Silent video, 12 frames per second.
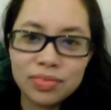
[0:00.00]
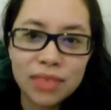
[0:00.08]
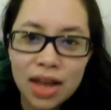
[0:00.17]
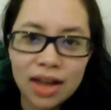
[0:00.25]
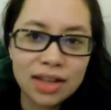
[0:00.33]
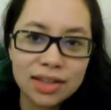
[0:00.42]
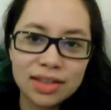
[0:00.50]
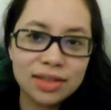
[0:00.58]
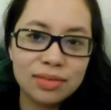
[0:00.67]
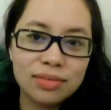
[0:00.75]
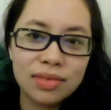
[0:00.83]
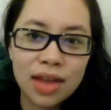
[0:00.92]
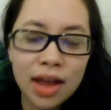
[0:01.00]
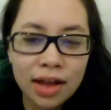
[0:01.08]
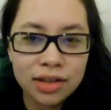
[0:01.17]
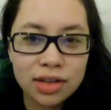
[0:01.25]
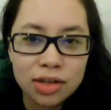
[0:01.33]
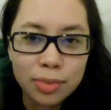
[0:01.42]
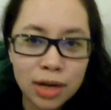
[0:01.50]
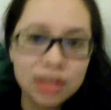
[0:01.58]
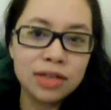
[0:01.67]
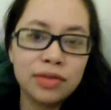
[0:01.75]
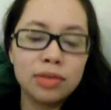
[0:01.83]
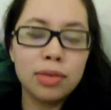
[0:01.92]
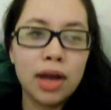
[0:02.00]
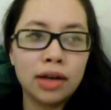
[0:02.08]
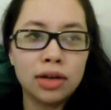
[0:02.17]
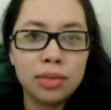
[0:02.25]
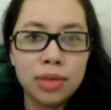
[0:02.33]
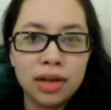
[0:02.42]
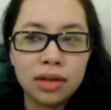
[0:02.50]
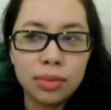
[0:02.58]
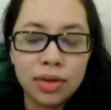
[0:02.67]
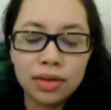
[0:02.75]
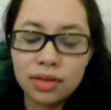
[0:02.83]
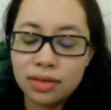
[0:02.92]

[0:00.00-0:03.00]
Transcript: has had such a positive impact on me with